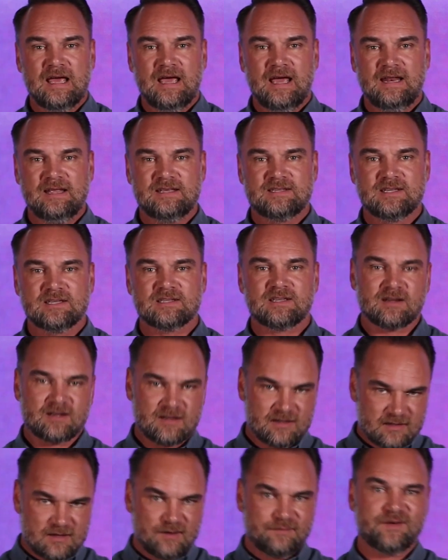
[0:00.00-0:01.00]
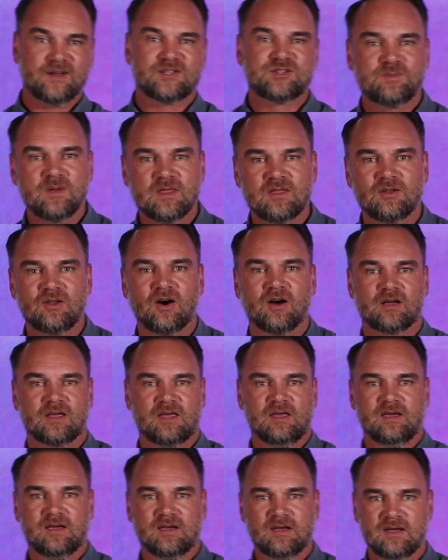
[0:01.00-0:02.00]
And he said, go fetch me the
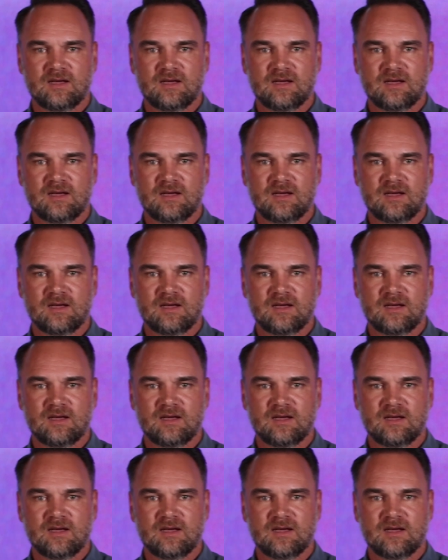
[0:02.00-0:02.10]
donkey.